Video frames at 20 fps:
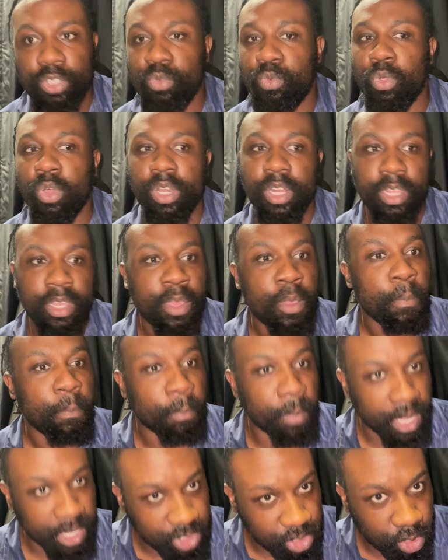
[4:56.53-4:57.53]
You want to
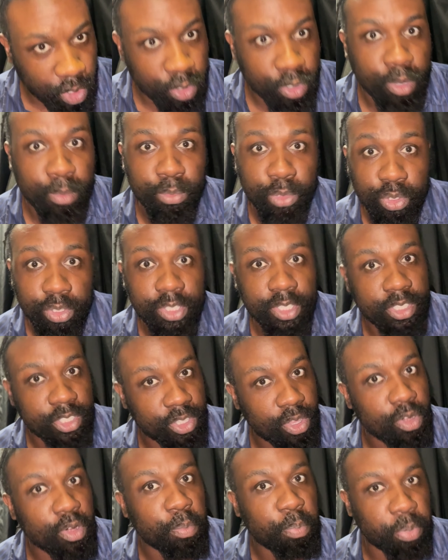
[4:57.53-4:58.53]
make sure your music is
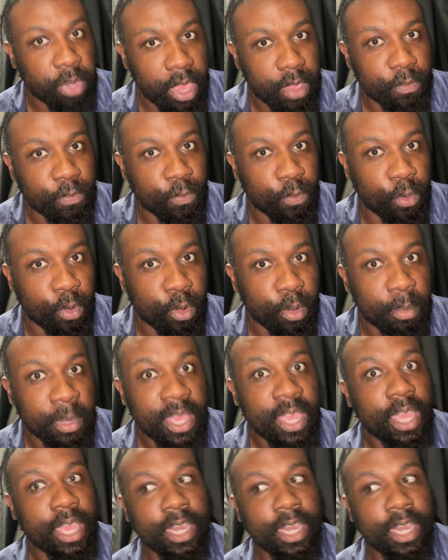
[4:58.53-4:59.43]
on the platform,